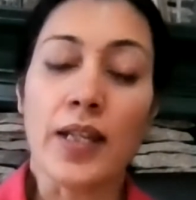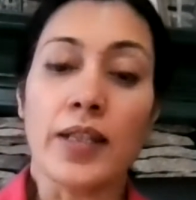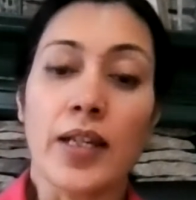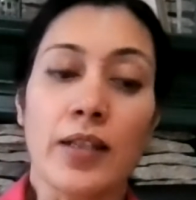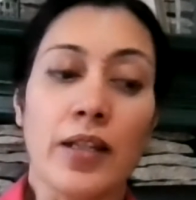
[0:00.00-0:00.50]

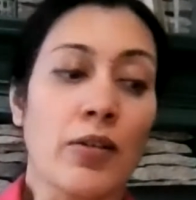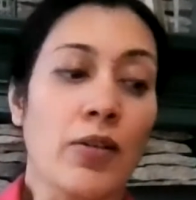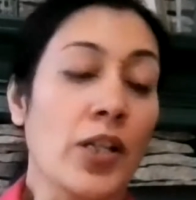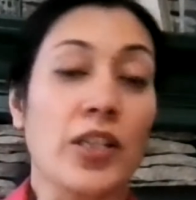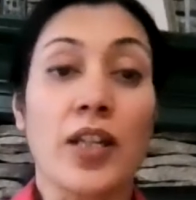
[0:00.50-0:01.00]
And
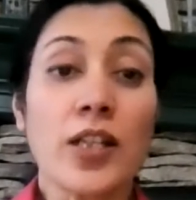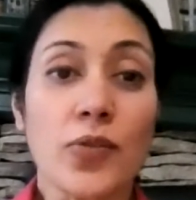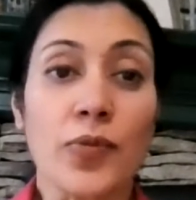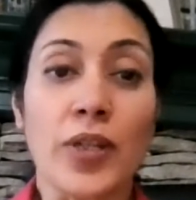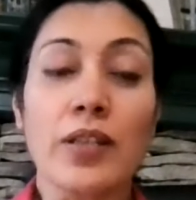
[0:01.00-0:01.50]
then on a touch
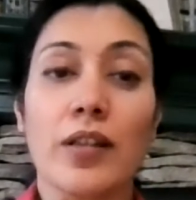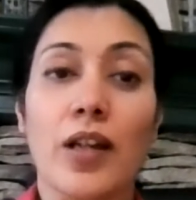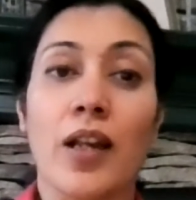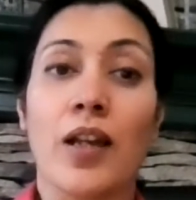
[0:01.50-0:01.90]
screen,